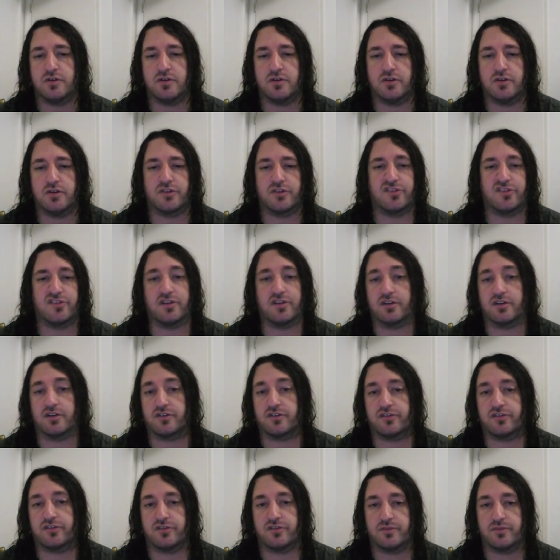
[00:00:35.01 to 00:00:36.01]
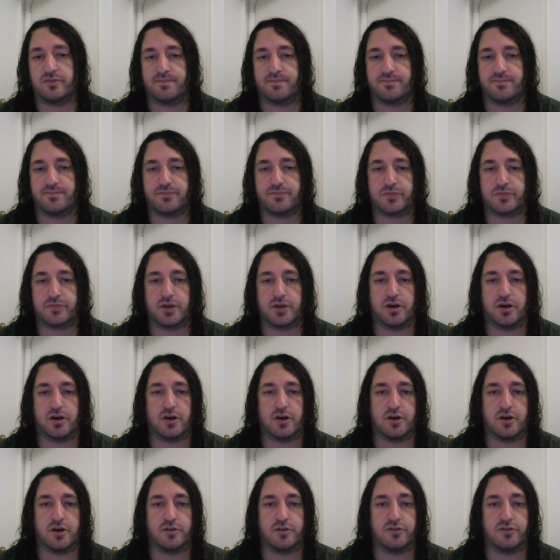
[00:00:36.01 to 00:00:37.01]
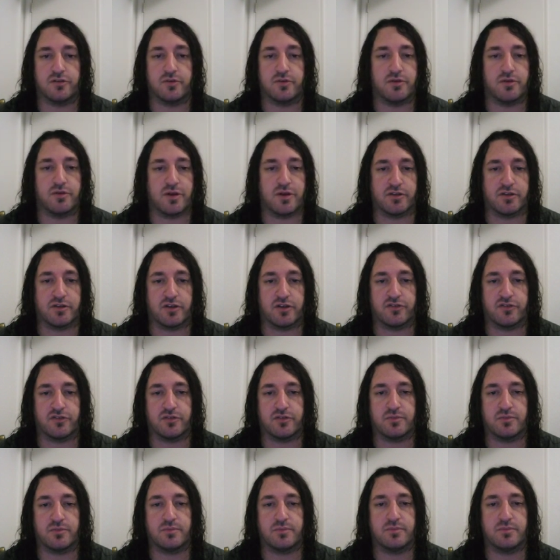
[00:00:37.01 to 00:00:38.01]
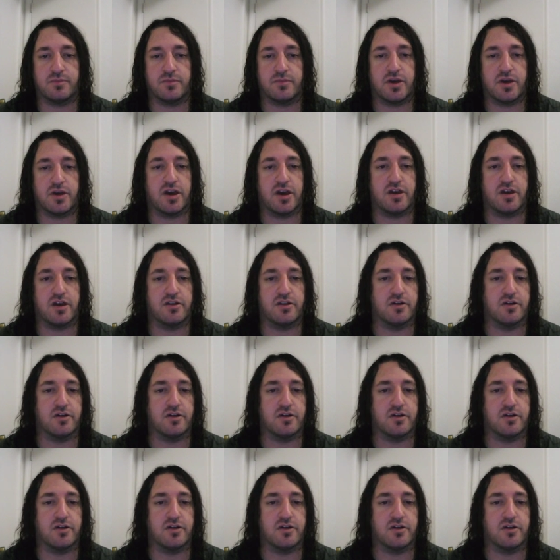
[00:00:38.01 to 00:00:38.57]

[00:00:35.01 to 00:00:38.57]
It sucks. There's no way around that shit. And